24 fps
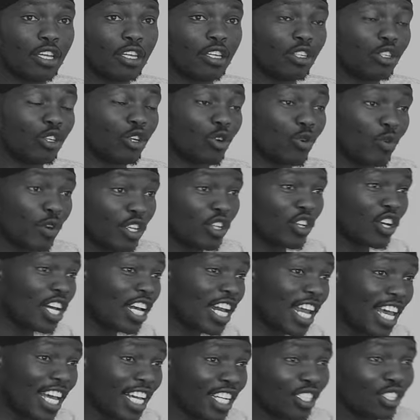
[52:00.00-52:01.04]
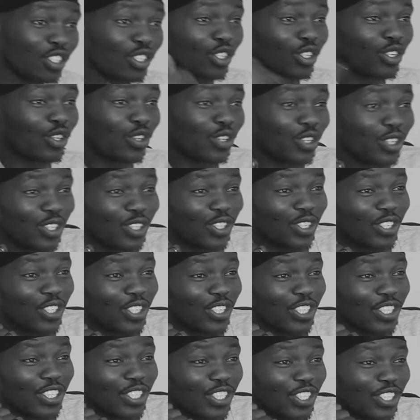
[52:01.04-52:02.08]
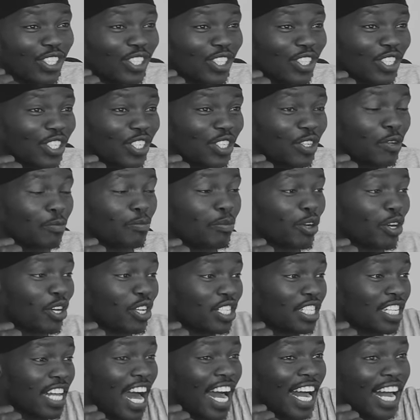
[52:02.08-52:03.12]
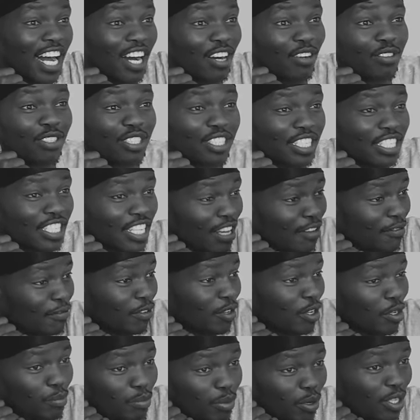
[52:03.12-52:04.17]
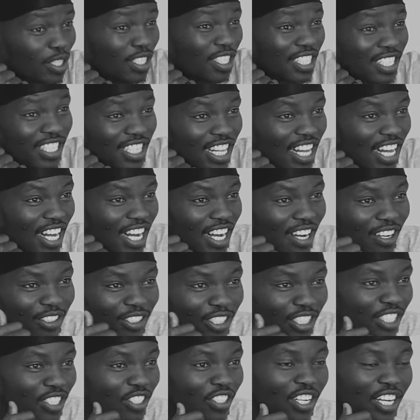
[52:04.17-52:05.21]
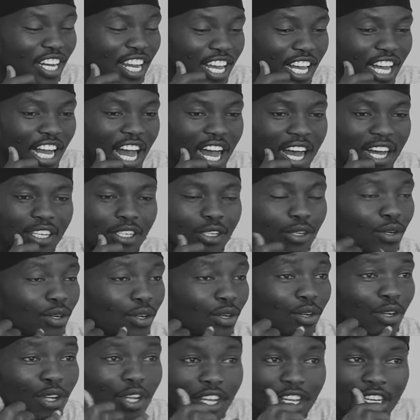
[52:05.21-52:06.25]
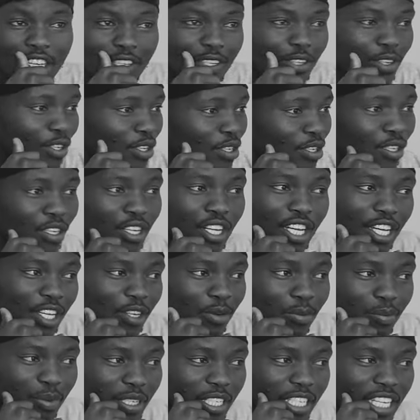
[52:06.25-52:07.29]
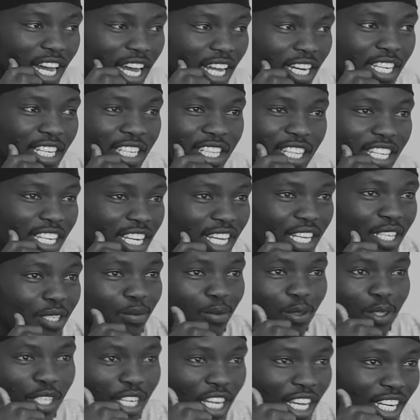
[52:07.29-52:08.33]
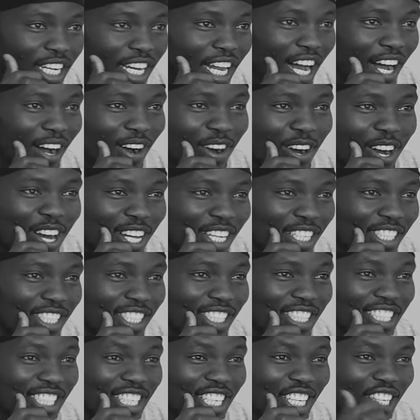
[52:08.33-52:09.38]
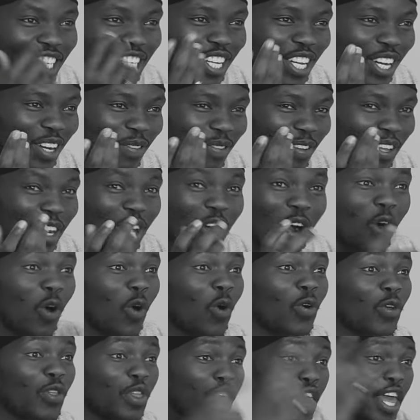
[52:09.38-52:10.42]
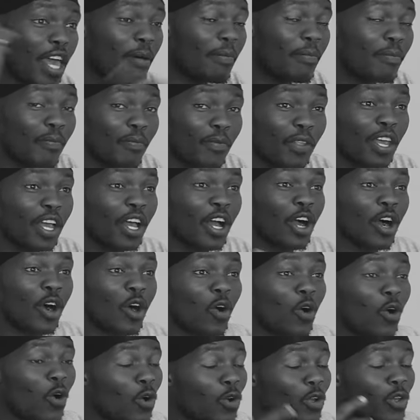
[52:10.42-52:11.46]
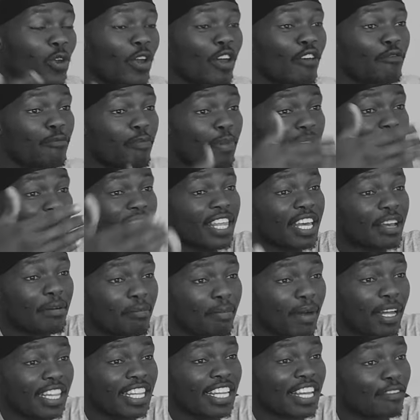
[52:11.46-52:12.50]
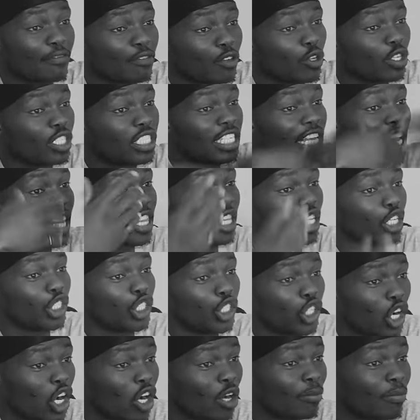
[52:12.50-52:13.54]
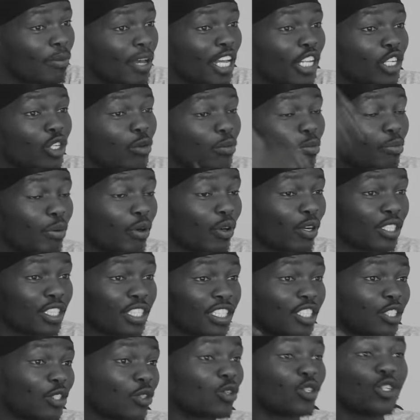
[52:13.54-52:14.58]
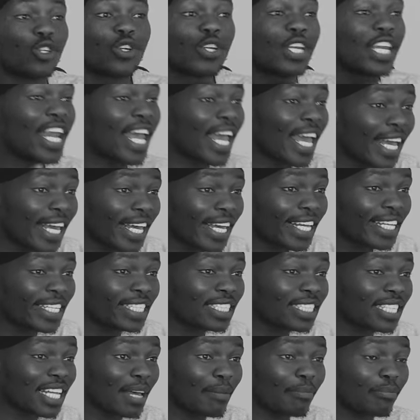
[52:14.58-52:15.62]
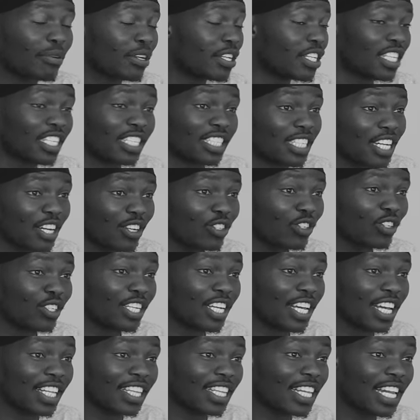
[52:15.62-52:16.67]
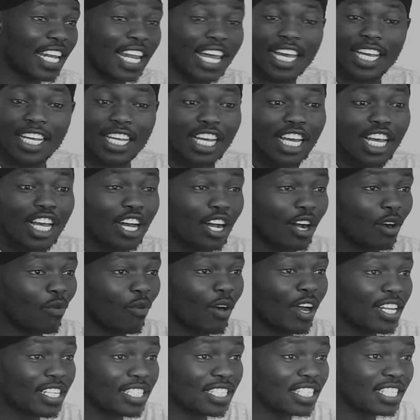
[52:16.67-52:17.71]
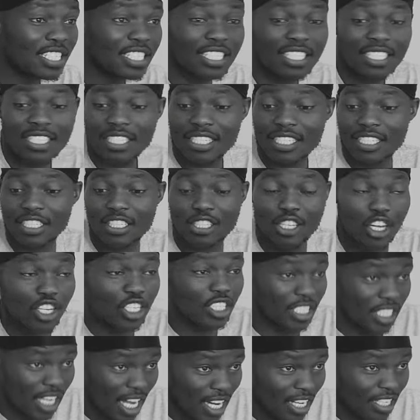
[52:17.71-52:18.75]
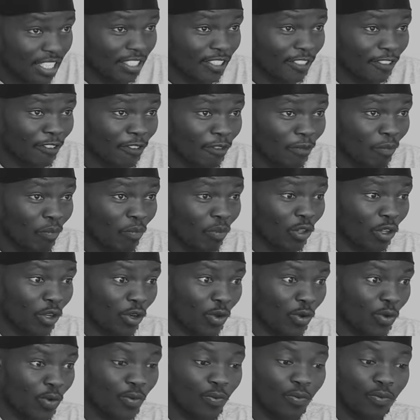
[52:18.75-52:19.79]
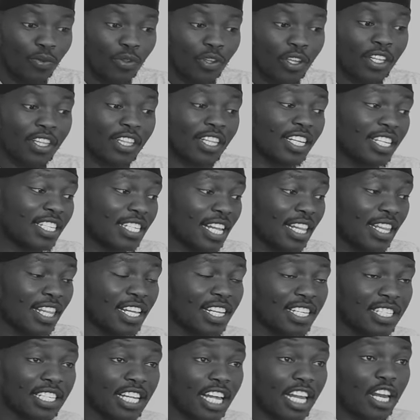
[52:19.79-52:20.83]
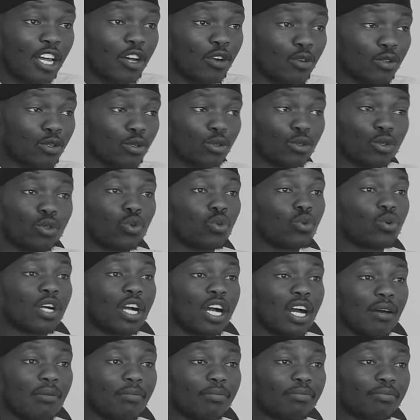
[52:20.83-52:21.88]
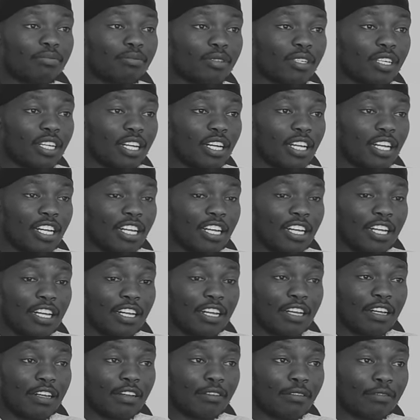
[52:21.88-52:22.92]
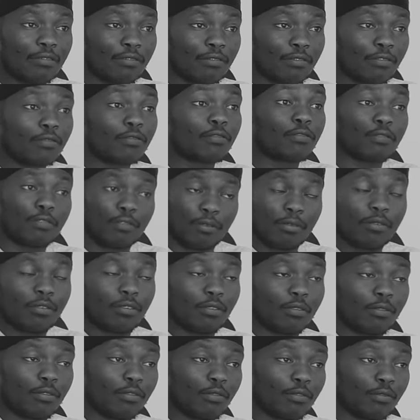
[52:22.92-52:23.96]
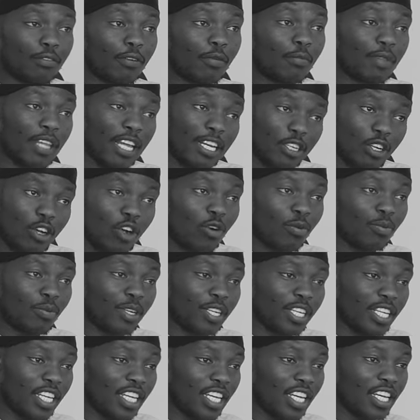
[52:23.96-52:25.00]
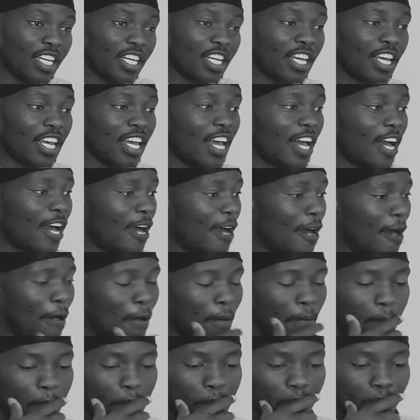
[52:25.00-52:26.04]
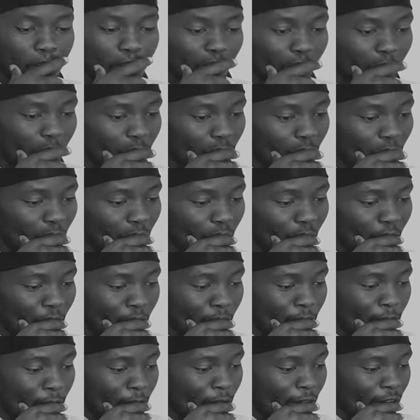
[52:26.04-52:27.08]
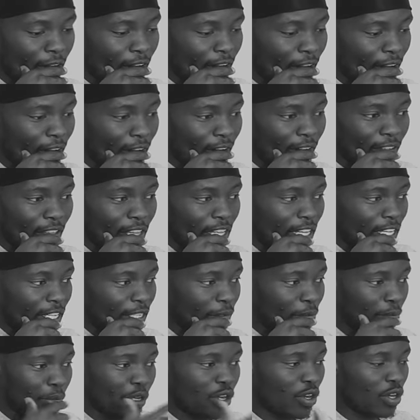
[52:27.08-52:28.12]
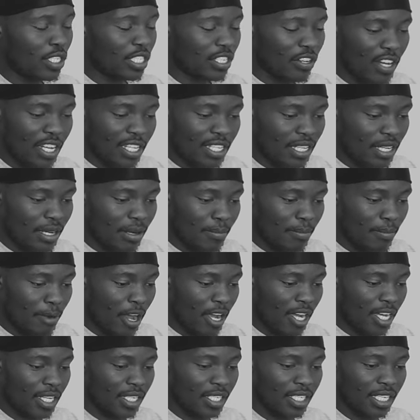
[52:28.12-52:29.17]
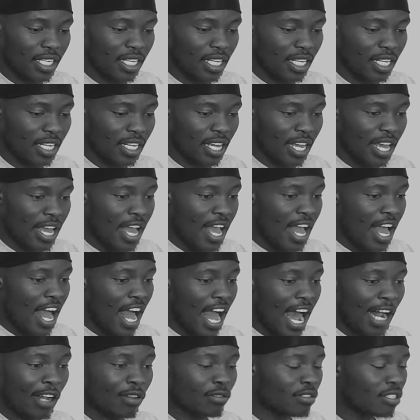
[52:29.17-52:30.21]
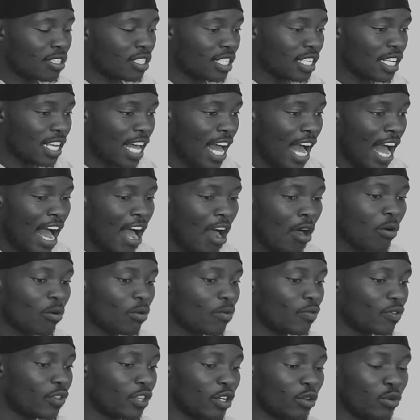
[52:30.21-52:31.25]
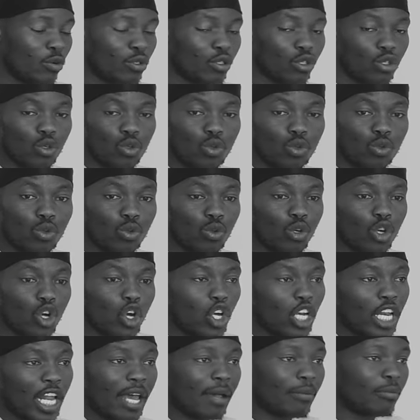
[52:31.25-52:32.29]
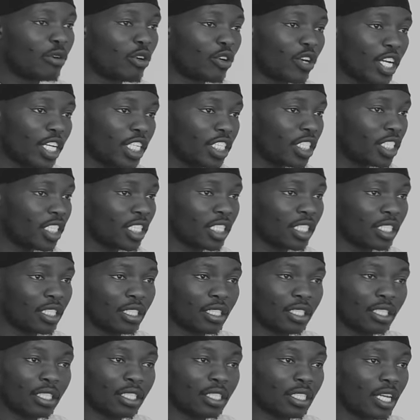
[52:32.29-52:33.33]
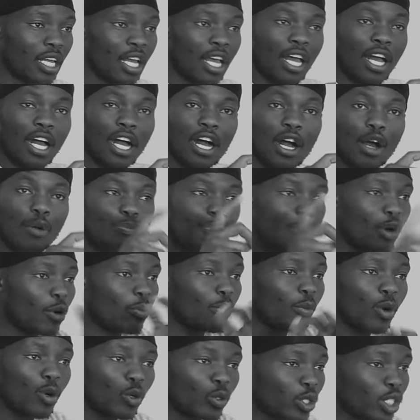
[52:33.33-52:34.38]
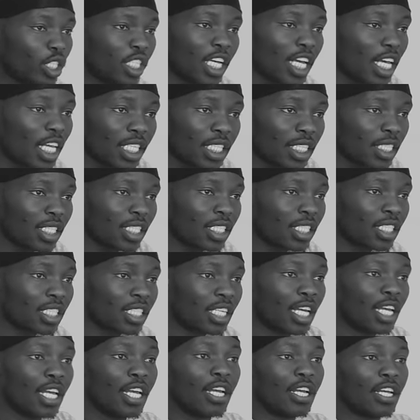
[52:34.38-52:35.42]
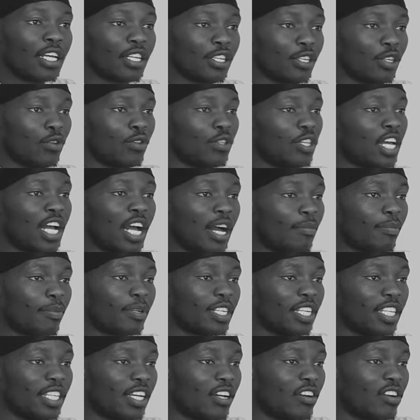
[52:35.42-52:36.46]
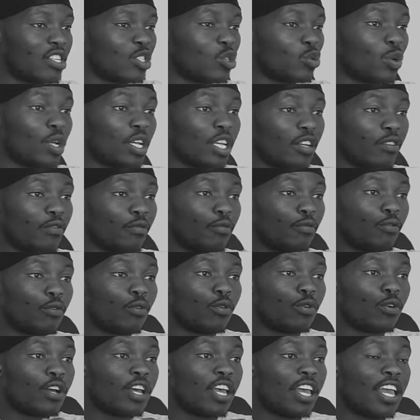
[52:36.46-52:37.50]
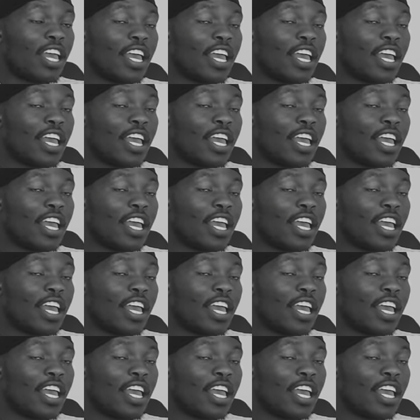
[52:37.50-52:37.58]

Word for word: you know when you are lying to you yeah. because accounts you have not processed the account and you're like ah no no it'll be done in the next 48 hours you know what i mean and or them no it's not or you have paid them but they have not done the job yeah. and your boss is on your neck yeah. they're breathing down your neck they're like why is this not done you know these are things that i also took up uh, from from that corporate from that corporate like, gig um, uh, because i was in marketing and see how they'll do collaborations, uh, promotions. You know, the company that I was working for